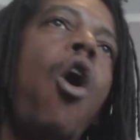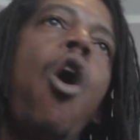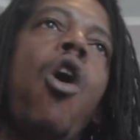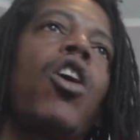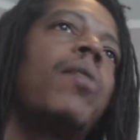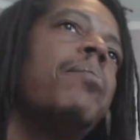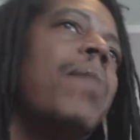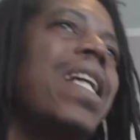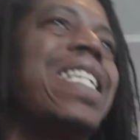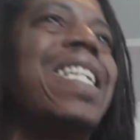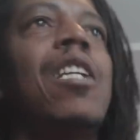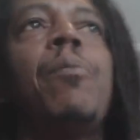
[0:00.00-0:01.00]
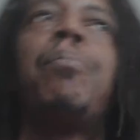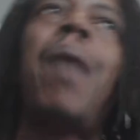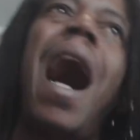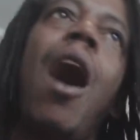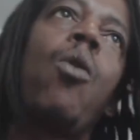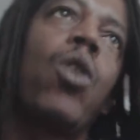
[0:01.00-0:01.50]
augmented
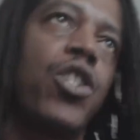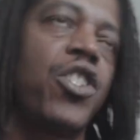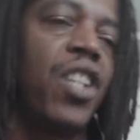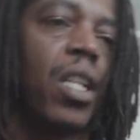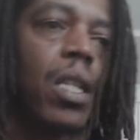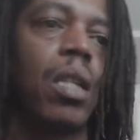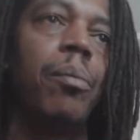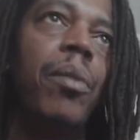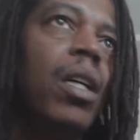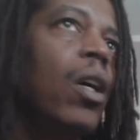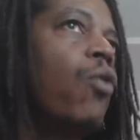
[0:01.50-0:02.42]
power system